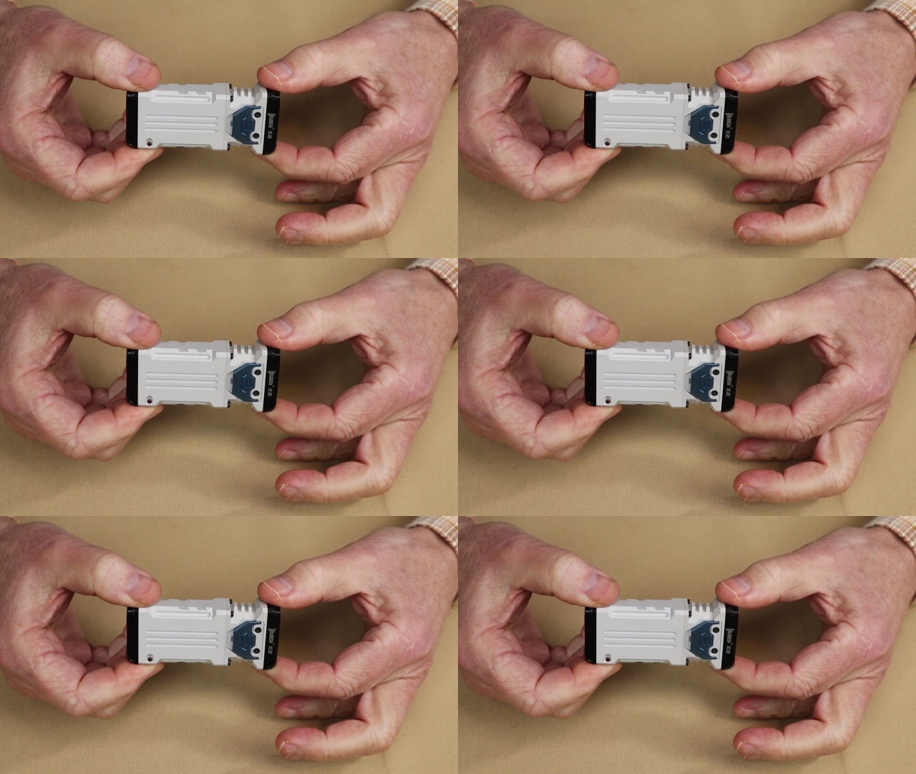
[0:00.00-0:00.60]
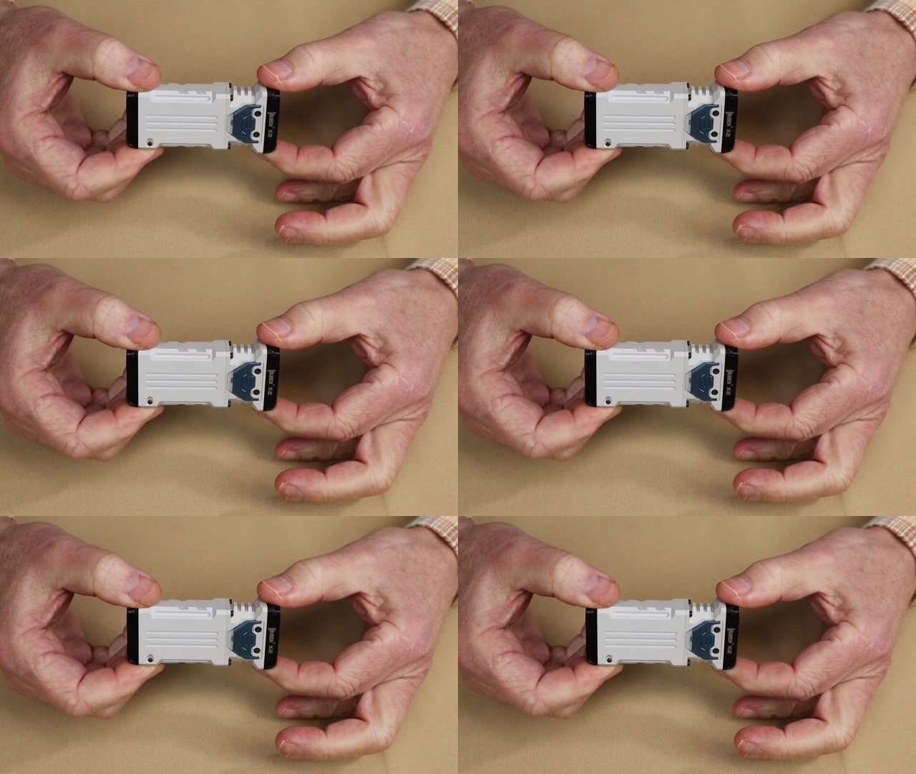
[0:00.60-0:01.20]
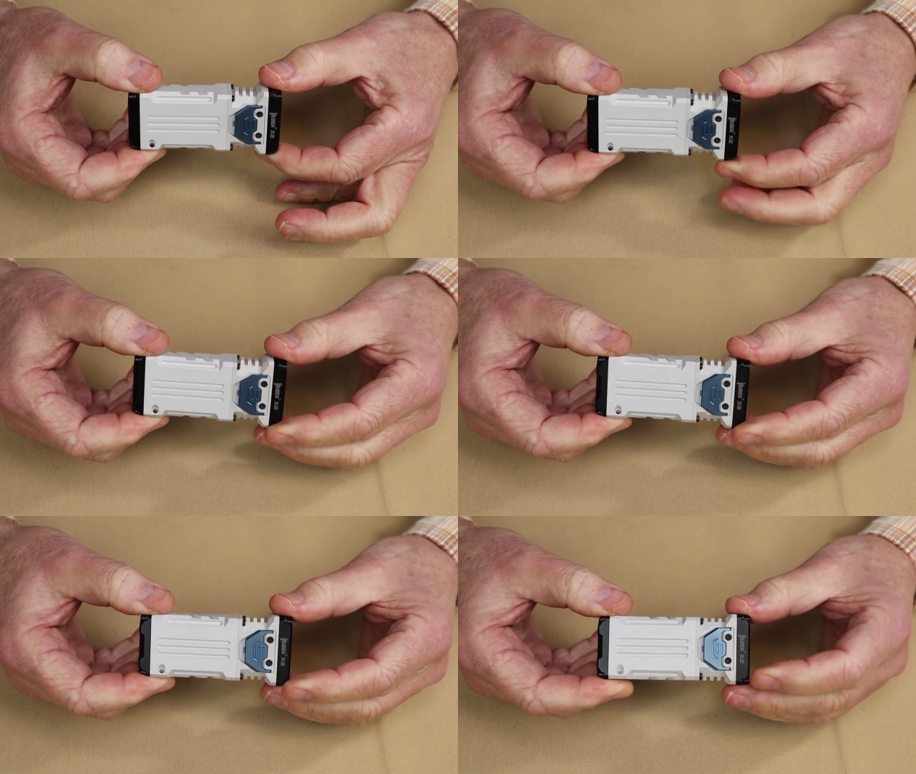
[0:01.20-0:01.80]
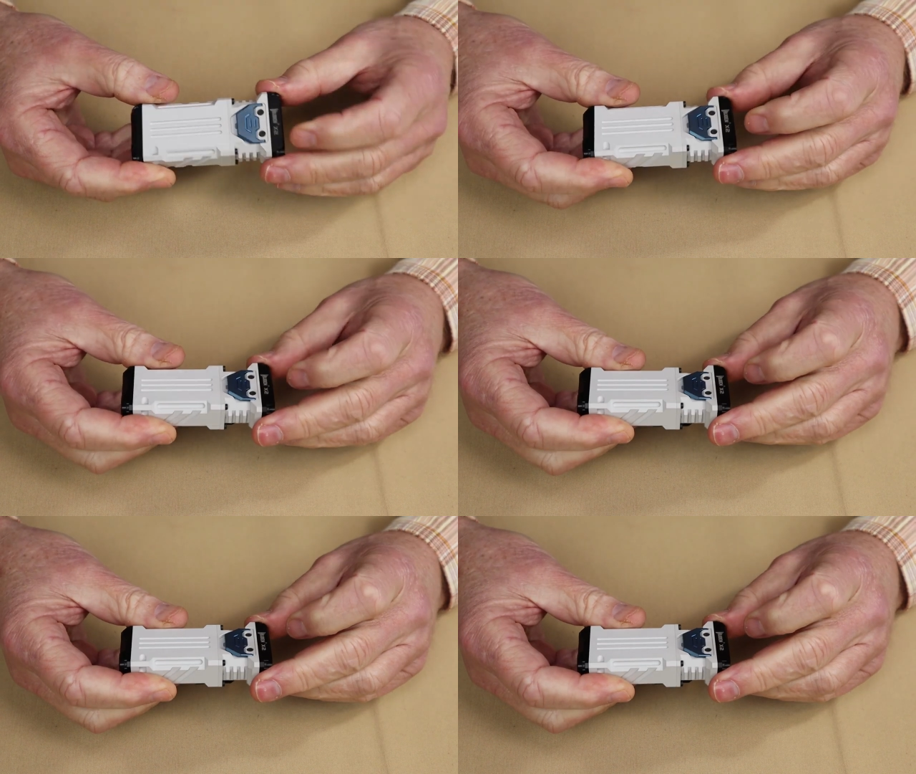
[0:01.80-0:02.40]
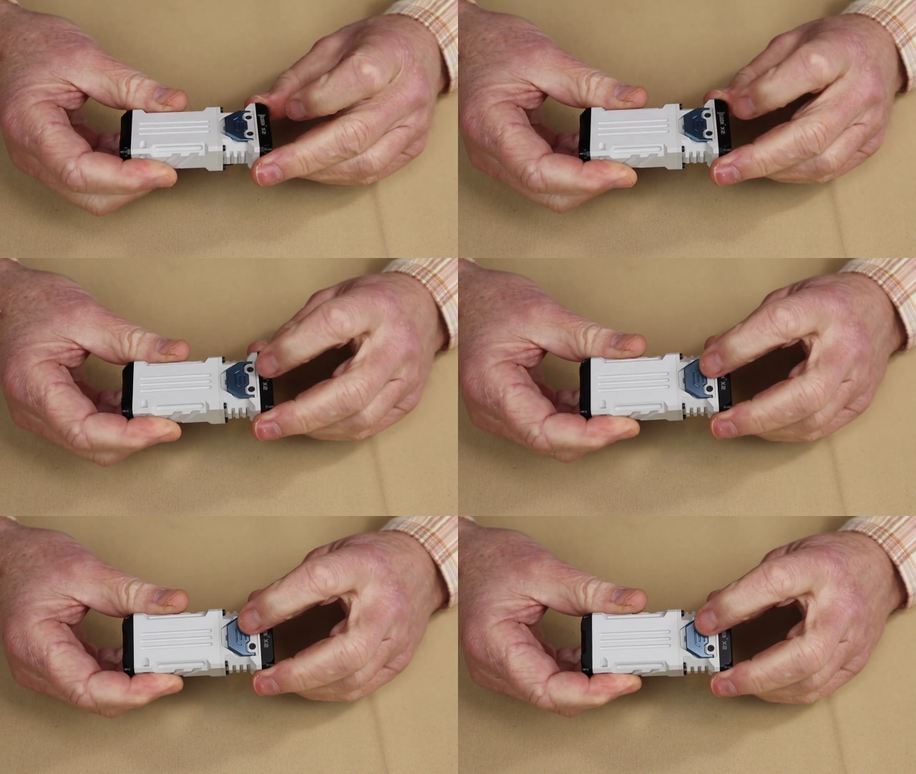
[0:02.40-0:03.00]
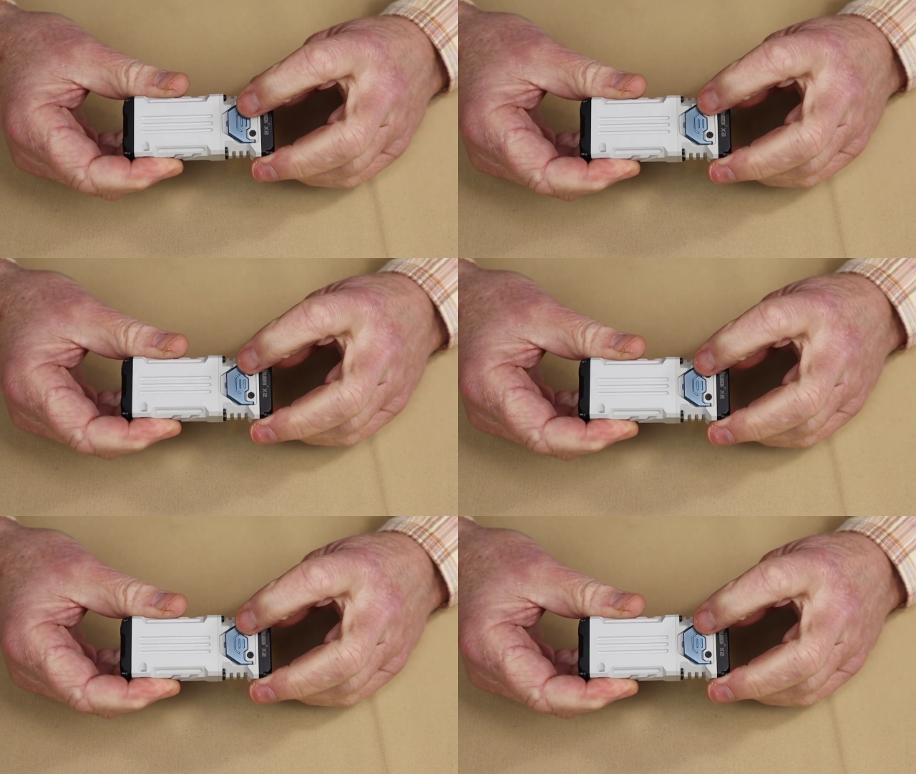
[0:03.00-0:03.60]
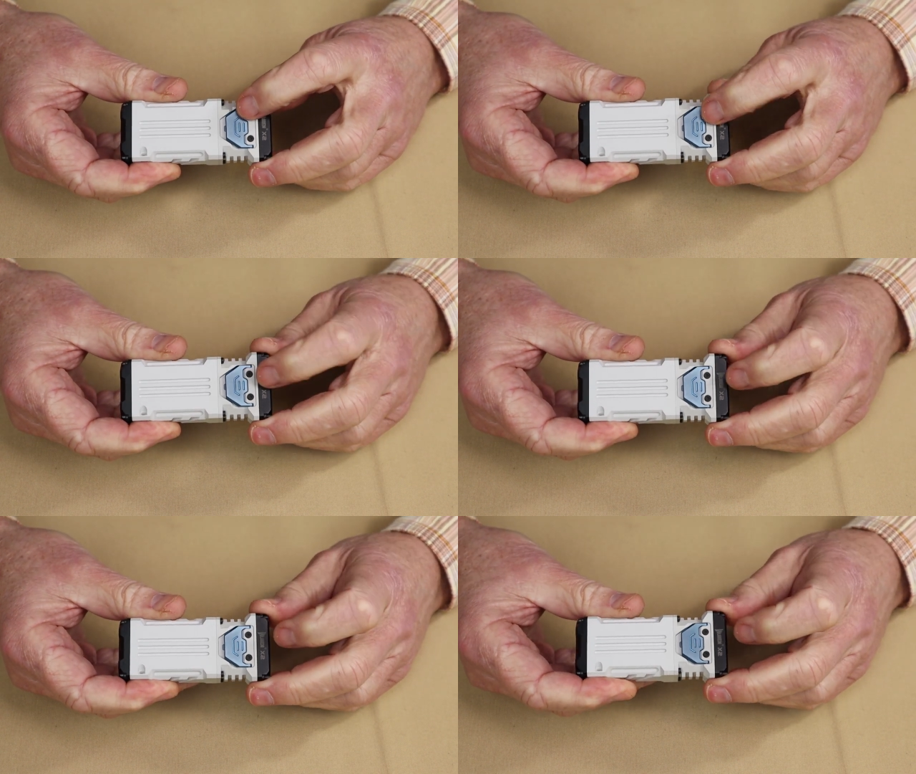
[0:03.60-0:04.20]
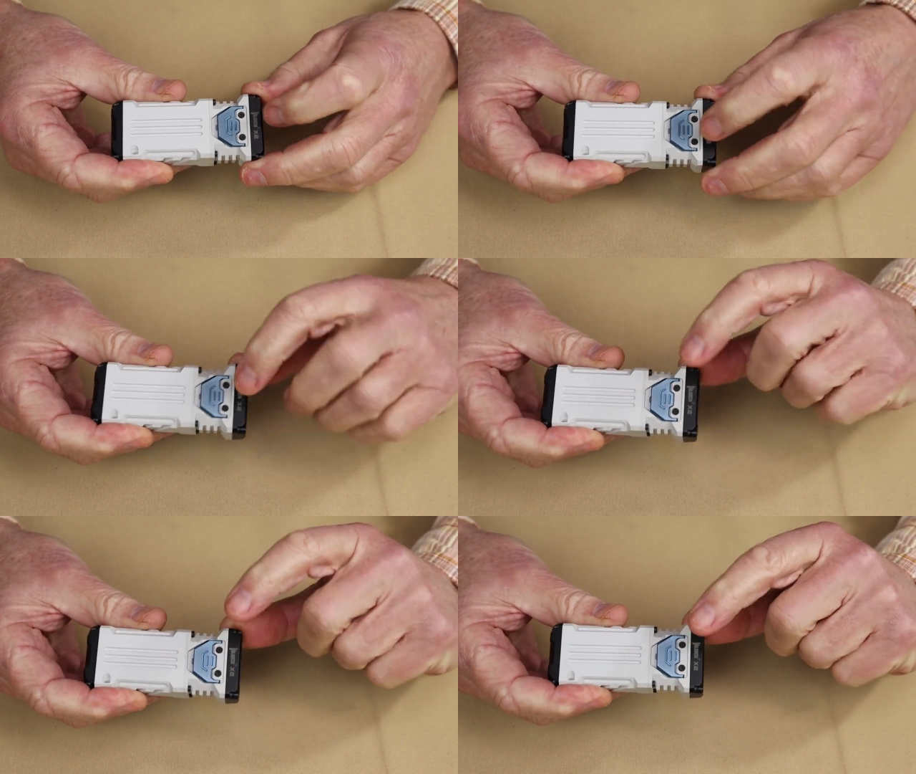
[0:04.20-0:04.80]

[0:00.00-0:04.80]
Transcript: (no speaker visible)